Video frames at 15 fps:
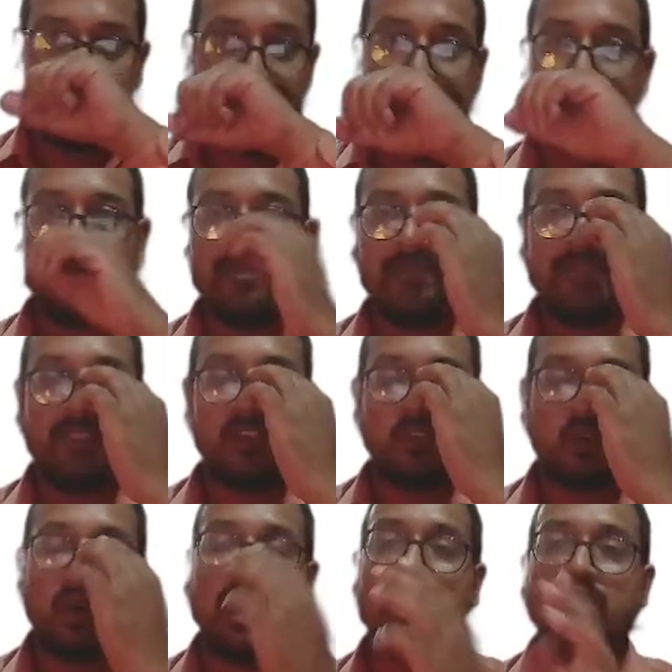Yeah.
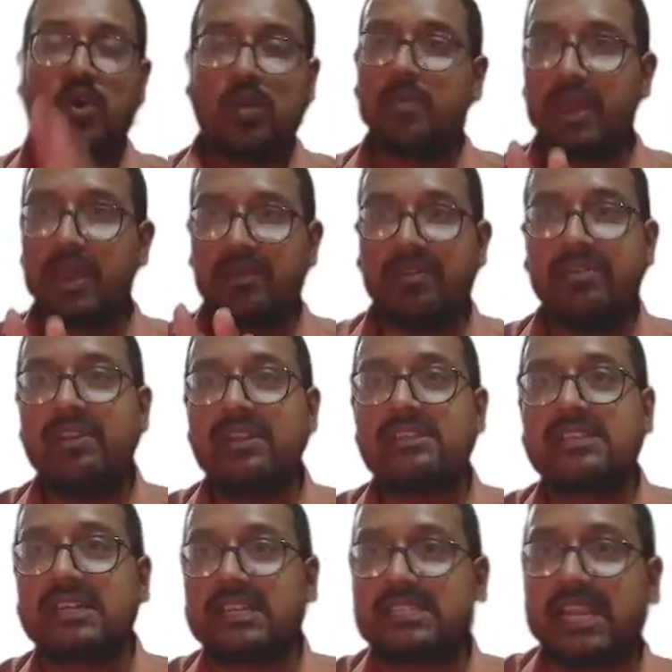So I hope everyone
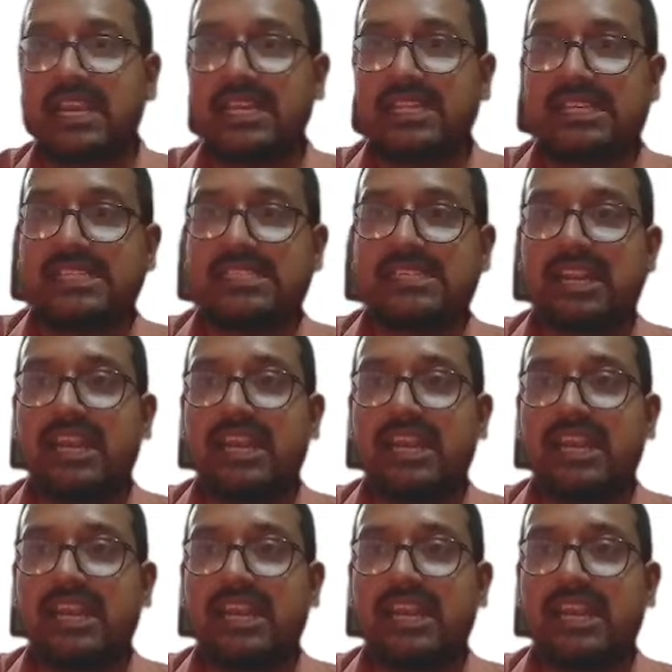is understanding this: